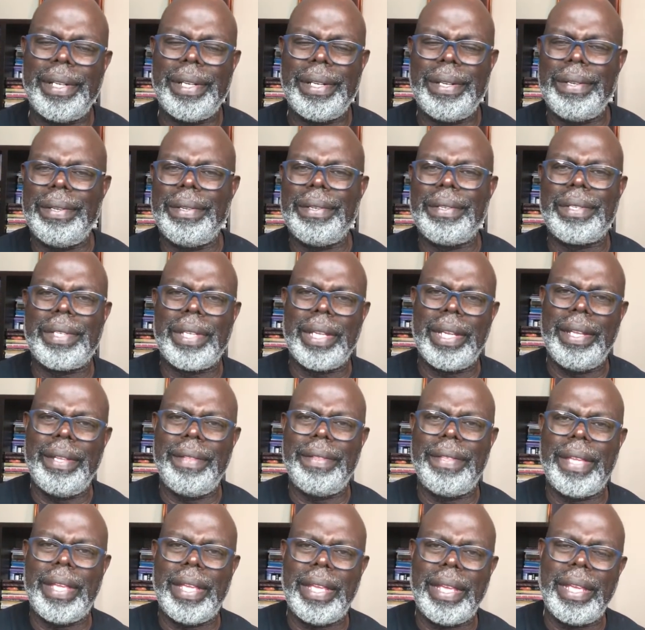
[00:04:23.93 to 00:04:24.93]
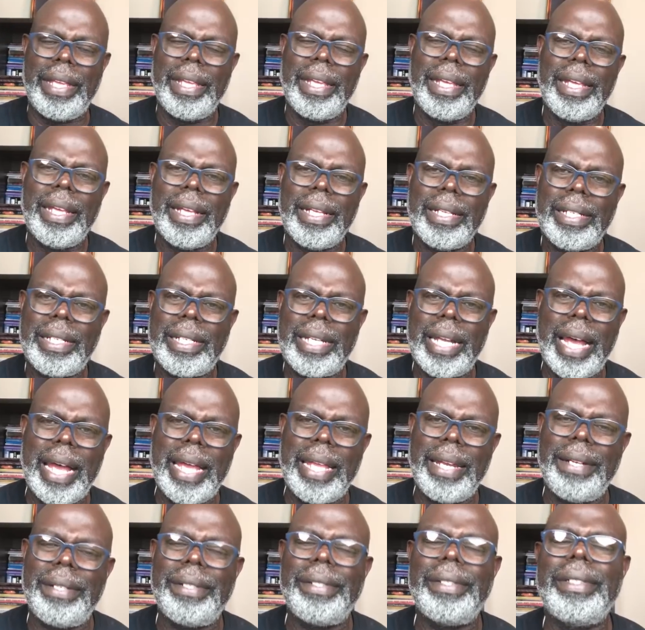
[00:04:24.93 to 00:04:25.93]
Do you see the
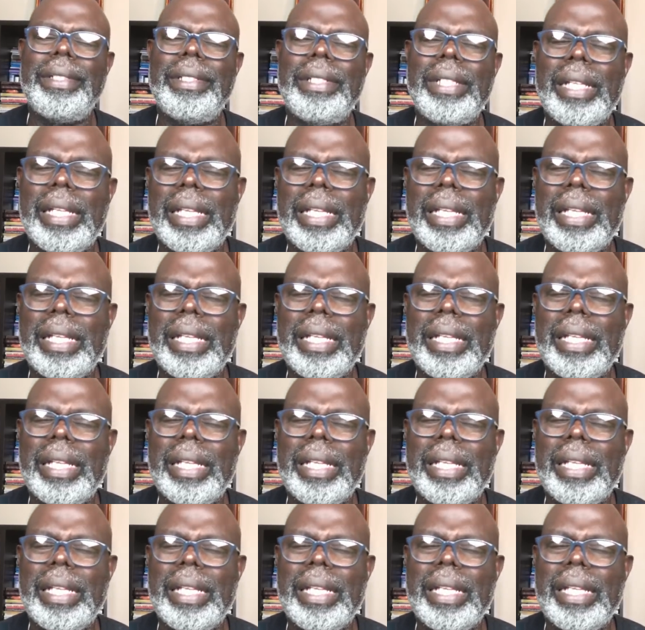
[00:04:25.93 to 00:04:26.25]
title?